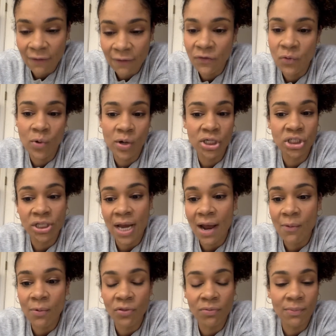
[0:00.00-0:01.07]
If you want to
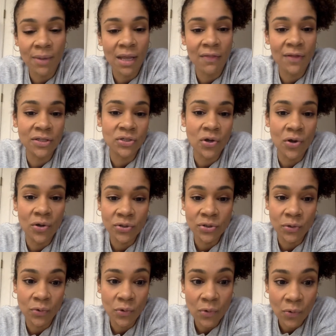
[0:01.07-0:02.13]
chat with me, that's
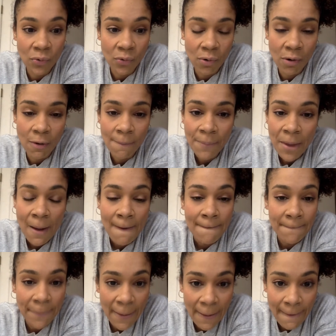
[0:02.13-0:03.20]
also cool.
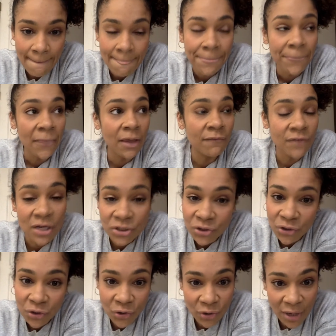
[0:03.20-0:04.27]
But
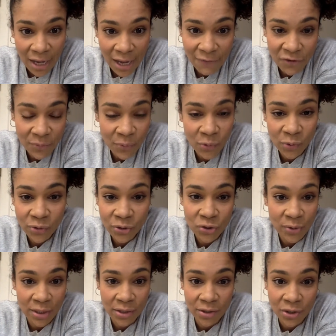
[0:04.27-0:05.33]
eventually you're going to have to pull the
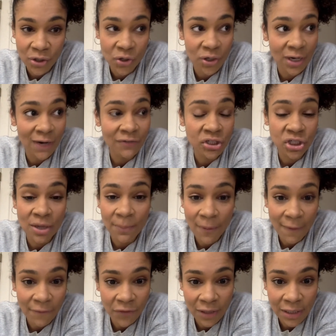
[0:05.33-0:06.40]
trigger. You're going to have to jump
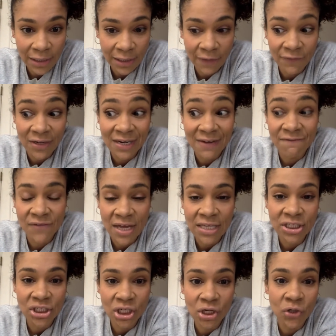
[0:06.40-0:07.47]
off the cliff and
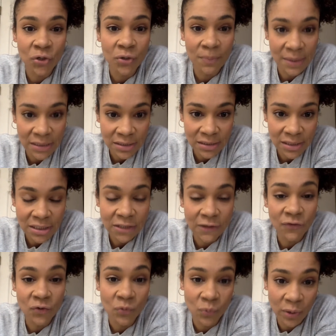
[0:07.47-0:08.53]
invest in your business
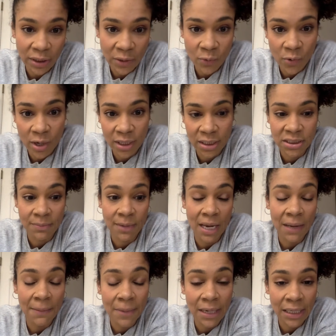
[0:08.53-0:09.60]
if you really want it to
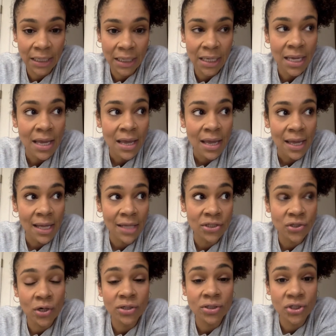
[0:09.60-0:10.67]
make money and
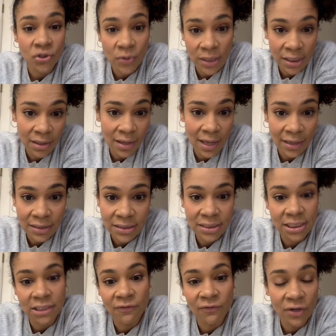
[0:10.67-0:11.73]
start to treat it like a
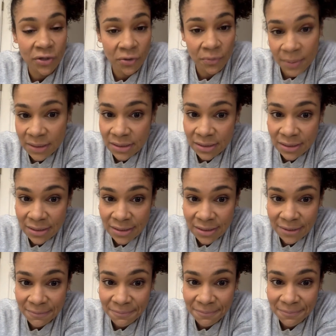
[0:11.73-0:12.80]
six-figure business.